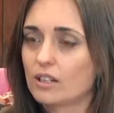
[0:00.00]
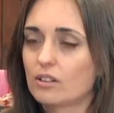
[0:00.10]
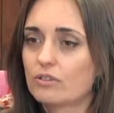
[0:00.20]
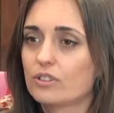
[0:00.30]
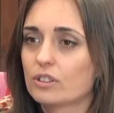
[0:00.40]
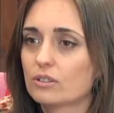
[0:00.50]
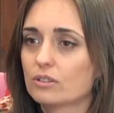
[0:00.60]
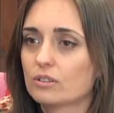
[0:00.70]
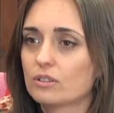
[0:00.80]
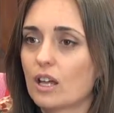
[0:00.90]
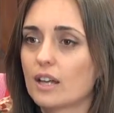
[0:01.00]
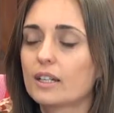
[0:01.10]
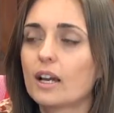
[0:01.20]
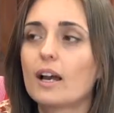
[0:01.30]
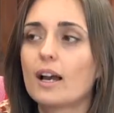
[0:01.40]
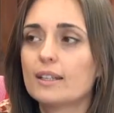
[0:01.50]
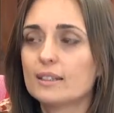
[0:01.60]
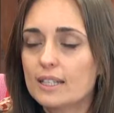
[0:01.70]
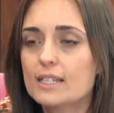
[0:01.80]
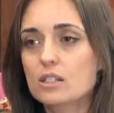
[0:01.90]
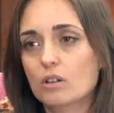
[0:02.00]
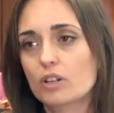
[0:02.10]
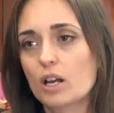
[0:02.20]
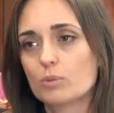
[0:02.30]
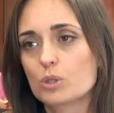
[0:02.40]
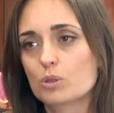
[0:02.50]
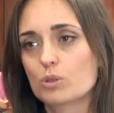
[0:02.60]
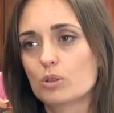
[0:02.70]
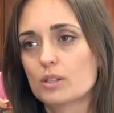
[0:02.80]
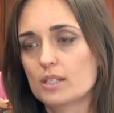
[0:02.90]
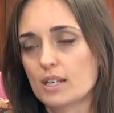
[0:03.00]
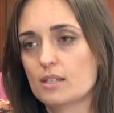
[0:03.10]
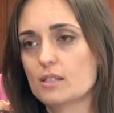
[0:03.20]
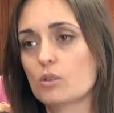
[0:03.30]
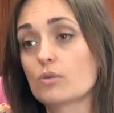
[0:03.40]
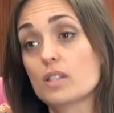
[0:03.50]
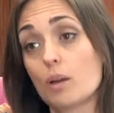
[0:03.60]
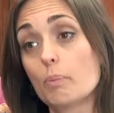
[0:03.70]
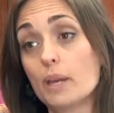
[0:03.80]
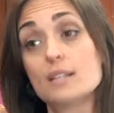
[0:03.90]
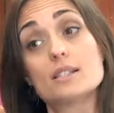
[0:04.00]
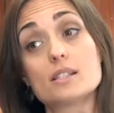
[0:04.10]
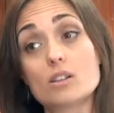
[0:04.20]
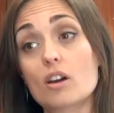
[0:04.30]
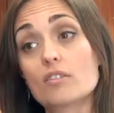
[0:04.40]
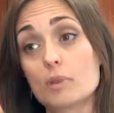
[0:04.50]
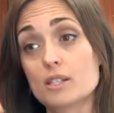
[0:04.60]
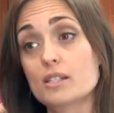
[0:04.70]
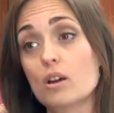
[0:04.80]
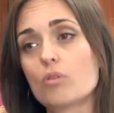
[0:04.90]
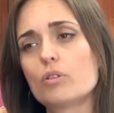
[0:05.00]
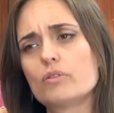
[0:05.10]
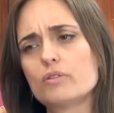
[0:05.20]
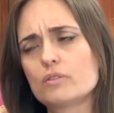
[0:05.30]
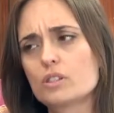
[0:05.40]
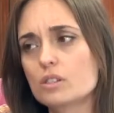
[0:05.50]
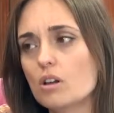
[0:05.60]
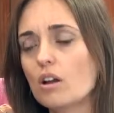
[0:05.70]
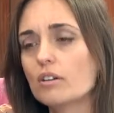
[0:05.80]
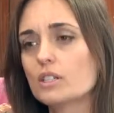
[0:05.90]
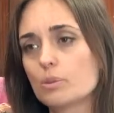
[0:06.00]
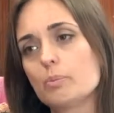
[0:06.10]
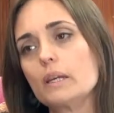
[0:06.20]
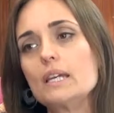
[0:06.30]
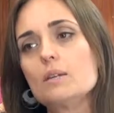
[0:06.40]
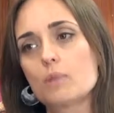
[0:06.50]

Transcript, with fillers: and I feel like at least I've come to a sense of some peace inside of myself, of desiring to be